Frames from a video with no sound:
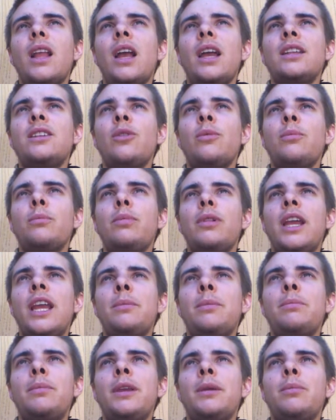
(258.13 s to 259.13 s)
I don't
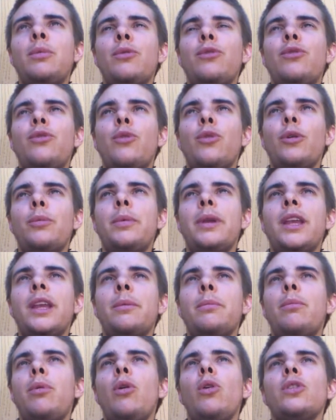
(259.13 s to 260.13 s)
blame people for being
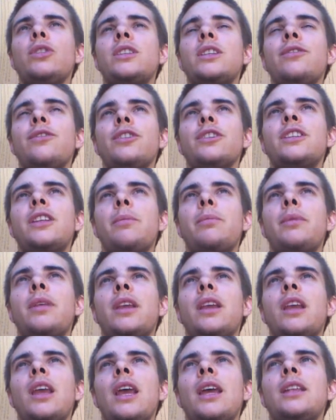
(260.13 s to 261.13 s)
impulsive or
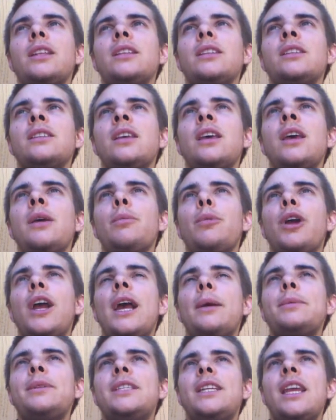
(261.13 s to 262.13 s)
something, and
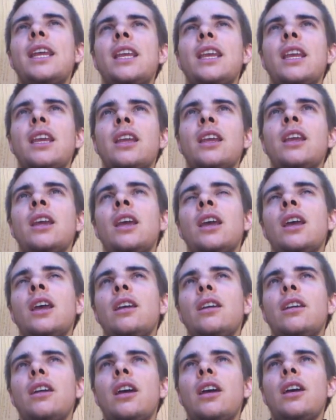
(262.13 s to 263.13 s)
perhaps taking
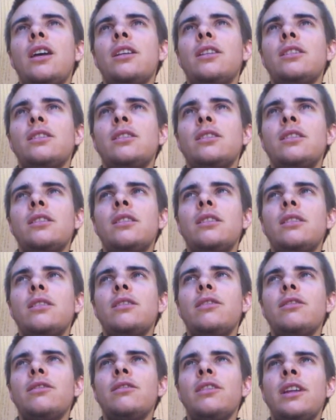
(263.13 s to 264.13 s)

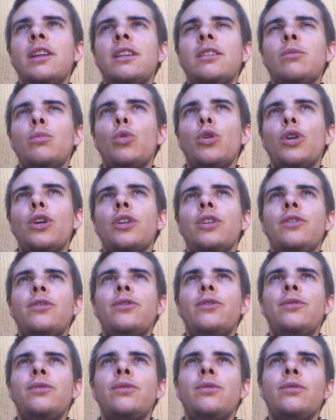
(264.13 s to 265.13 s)
written word
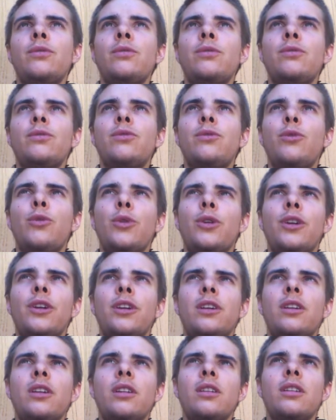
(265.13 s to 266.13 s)

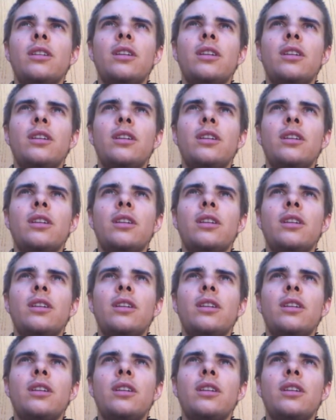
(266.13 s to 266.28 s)
for